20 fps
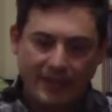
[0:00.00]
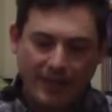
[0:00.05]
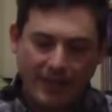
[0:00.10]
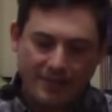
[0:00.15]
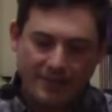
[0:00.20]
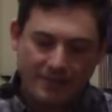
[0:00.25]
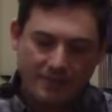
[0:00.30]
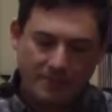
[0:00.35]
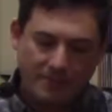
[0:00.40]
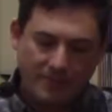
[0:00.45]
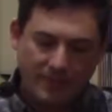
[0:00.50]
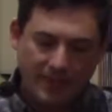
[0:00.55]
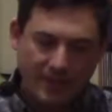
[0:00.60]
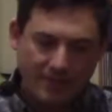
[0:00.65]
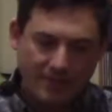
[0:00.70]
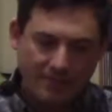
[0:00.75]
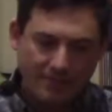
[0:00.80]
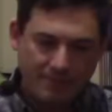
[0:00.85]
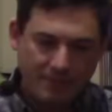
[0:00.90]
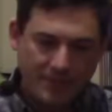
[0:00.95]
You have
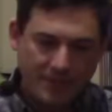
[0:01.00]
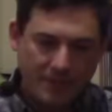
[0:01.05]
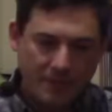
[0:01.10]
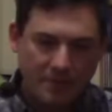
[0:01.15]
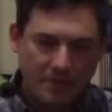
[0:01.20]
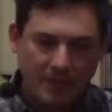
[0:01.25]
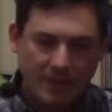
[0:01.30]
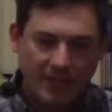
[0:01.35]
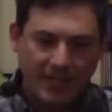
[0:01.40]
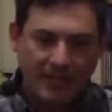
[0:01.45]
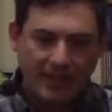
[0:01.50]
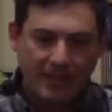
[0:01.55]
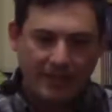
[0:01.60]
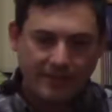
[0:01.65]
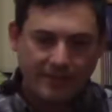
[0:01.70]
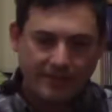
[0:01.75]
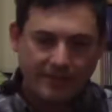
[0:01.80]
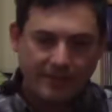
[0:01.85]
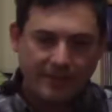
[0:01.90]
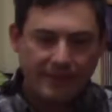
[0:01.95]
to communicate
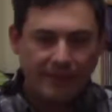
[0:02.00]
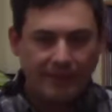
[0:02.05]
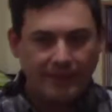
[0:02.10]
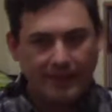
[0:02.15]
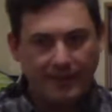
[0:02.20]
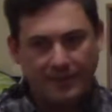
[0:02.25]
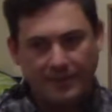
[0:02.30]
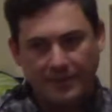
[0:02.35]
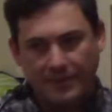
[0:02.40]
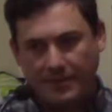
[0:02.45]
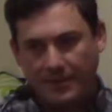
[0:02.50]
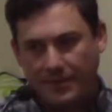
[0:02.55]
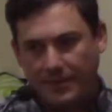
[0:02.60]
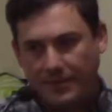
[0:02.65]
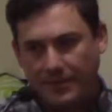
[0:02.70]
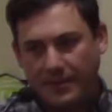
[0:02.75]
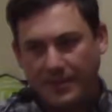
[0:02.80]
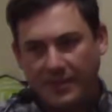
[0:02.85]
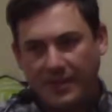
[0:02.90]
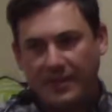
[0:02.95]
clearly, and you have to
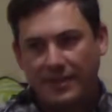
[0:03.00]
do